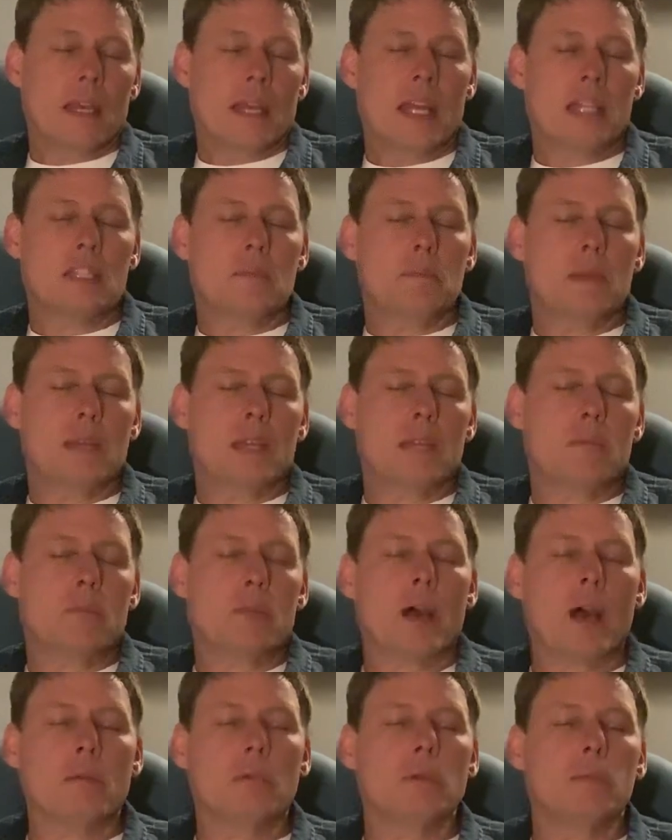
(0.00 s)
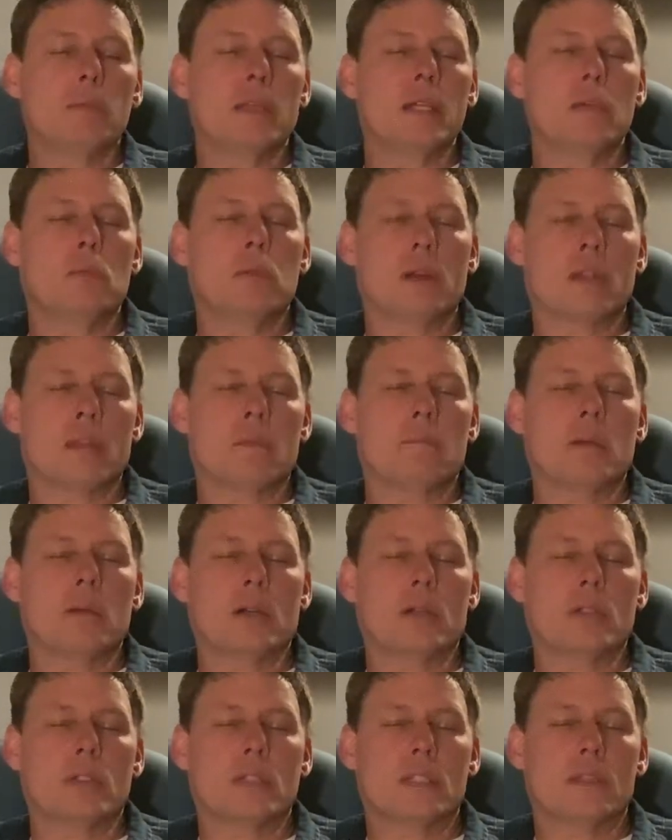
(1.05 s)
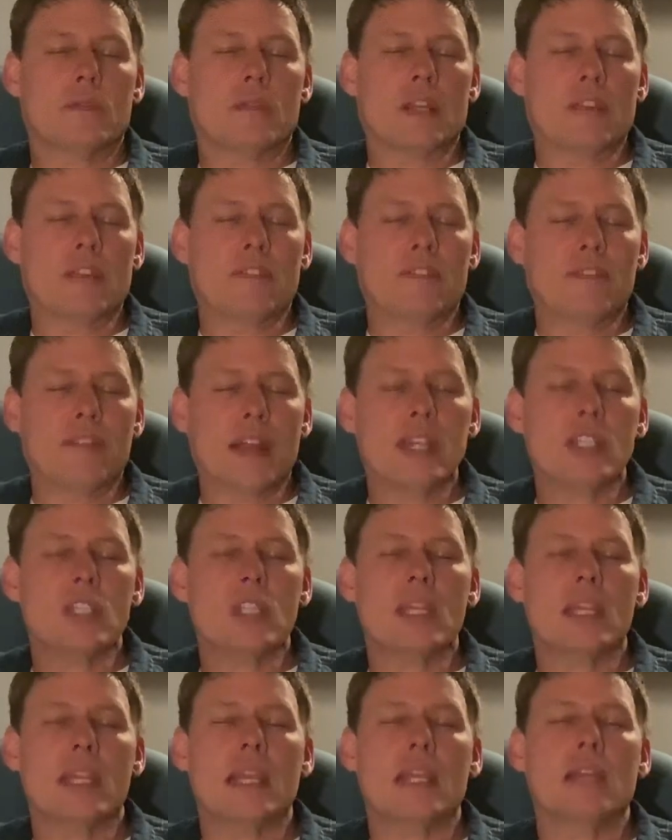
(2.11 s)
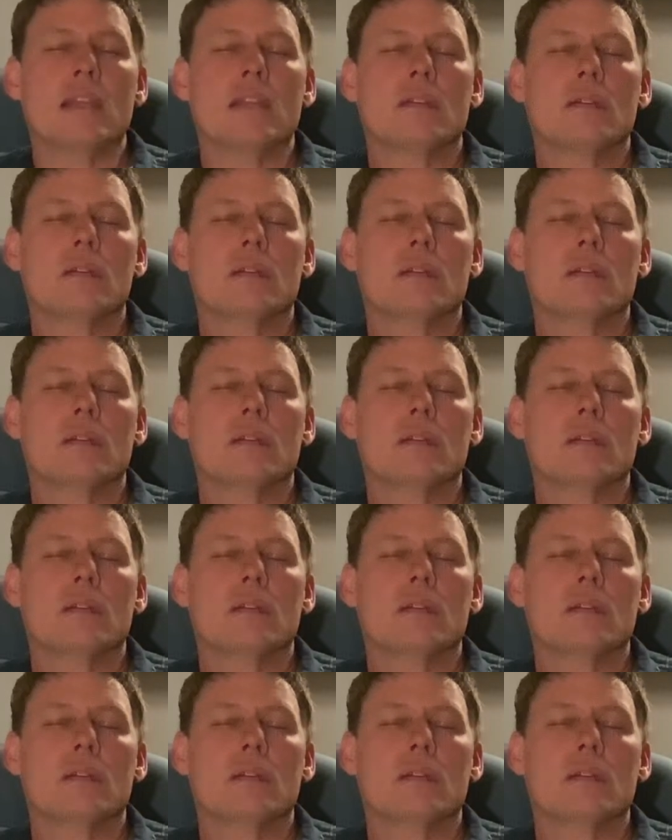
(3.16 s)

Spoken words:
It's been probably one of the most refreshing